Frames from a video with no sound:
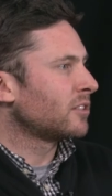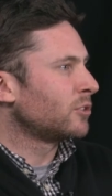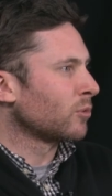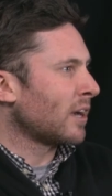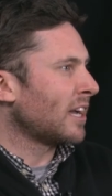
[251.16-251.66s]

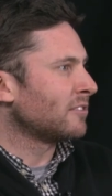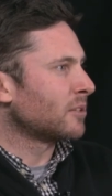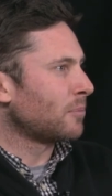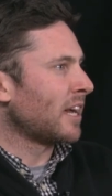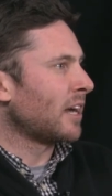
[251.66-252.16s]

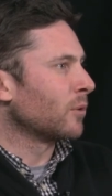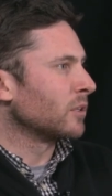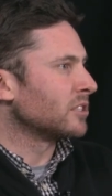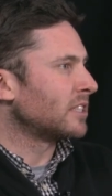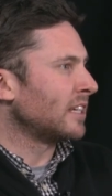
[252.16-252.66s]
drives the
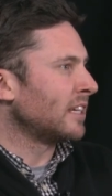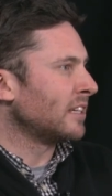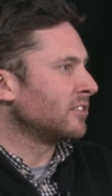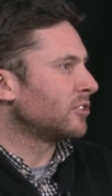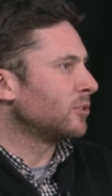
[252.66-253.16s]
powers
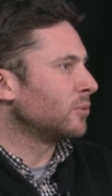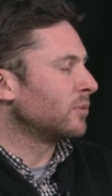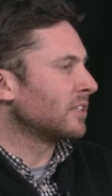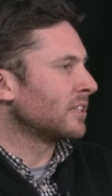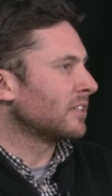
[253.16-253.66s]

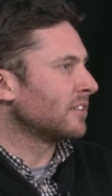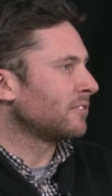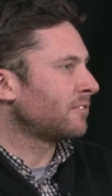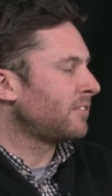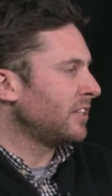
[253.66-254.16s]
into uh,
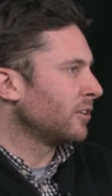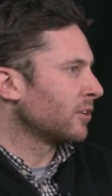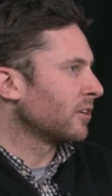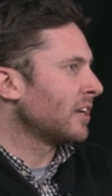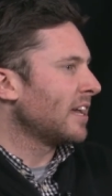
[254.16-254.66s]

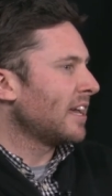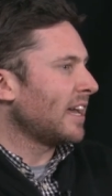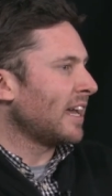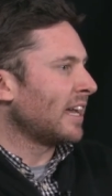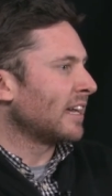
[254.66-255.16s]
fear
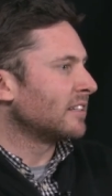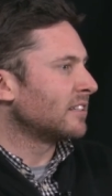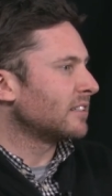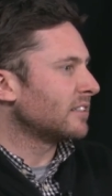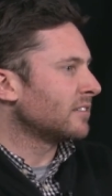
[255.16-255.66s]

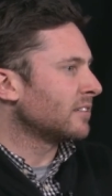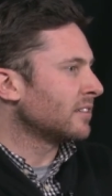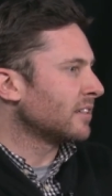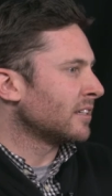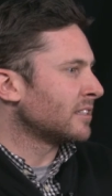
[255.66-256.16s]
and
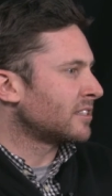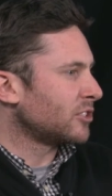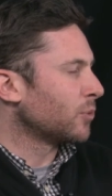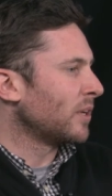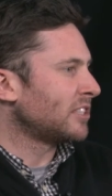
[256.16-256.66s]
a
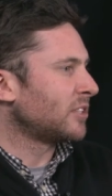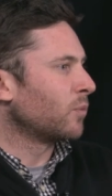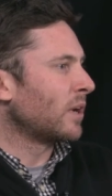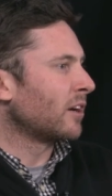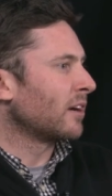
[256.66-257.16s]

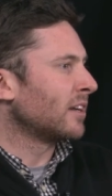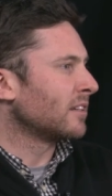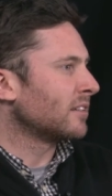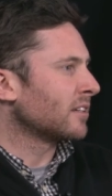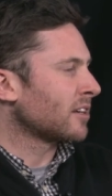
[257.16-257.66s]
situation where
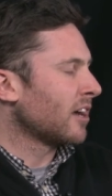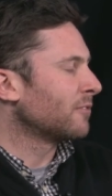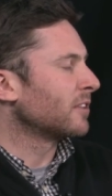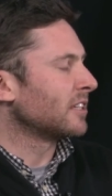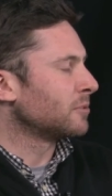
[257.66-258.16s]
a, a,
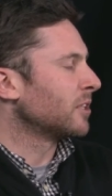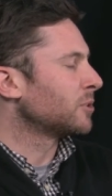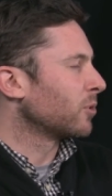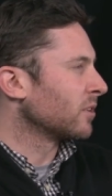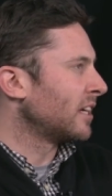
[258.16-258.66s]
conflict is
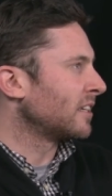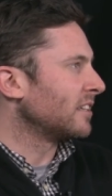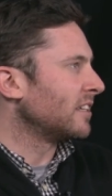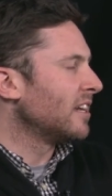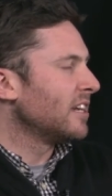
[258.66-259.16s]
much more
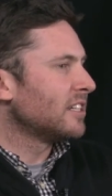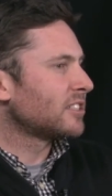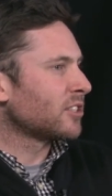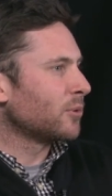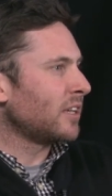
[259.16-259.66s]
likely.
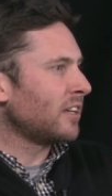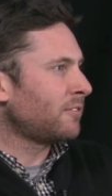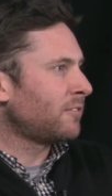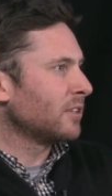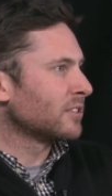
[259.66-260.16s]
So
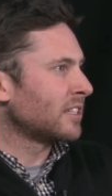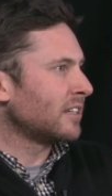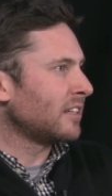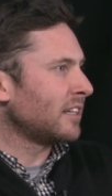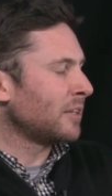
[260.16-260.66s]
it feels
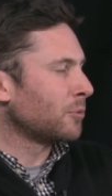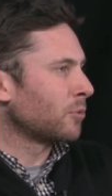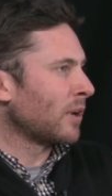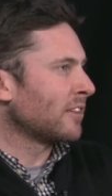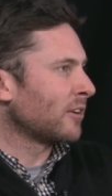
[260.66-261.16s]
that it
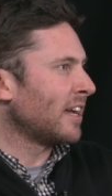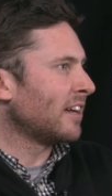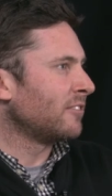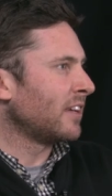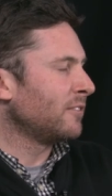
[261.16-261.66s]
would rather
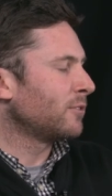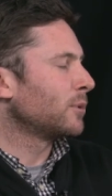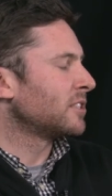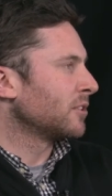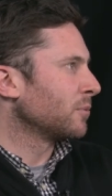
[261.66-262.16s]
have
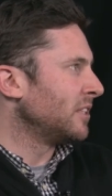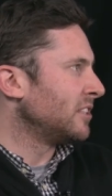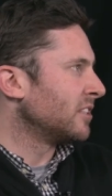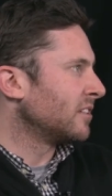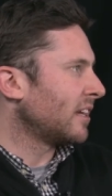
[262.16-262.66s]
influence in the
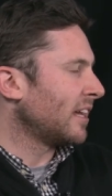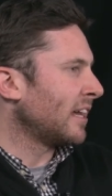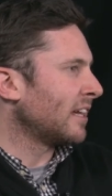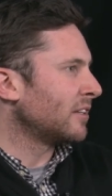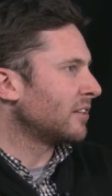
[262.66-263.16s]
region
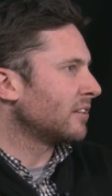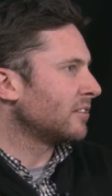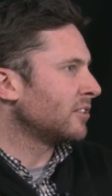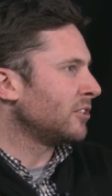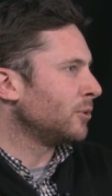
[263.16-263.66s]
and
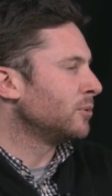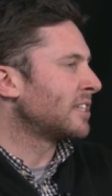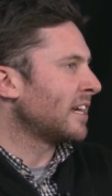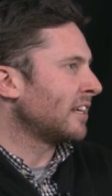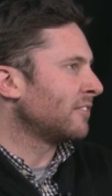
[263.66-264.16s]

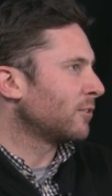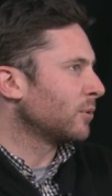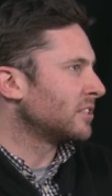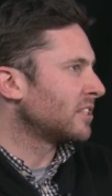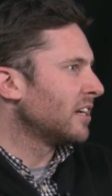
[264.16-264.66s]
use that
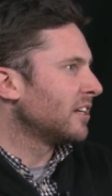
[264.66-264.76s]
influence